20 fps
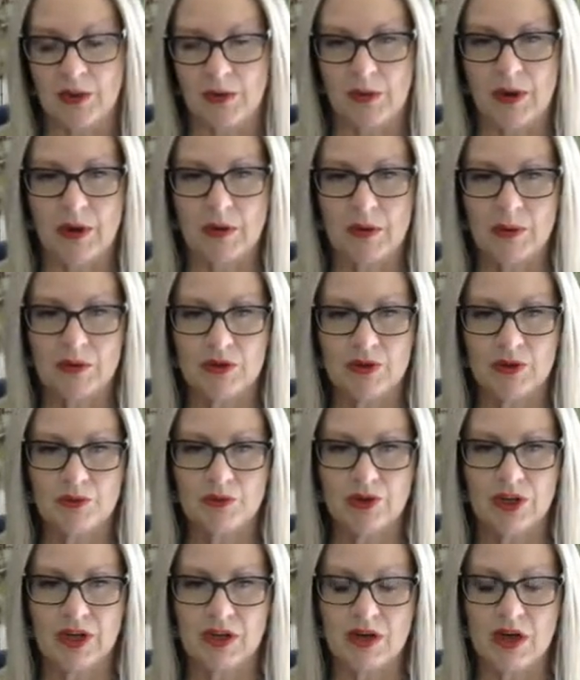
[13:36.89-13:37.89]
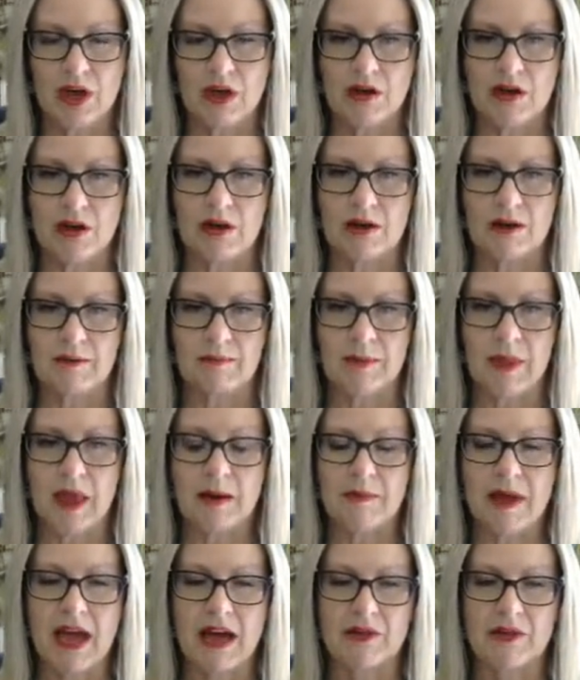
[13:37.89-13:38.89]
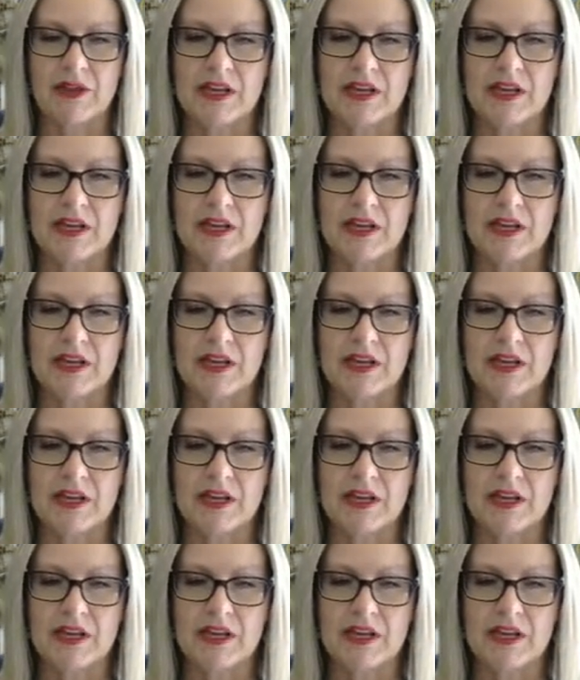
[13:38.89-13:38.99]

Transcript: where we were talking about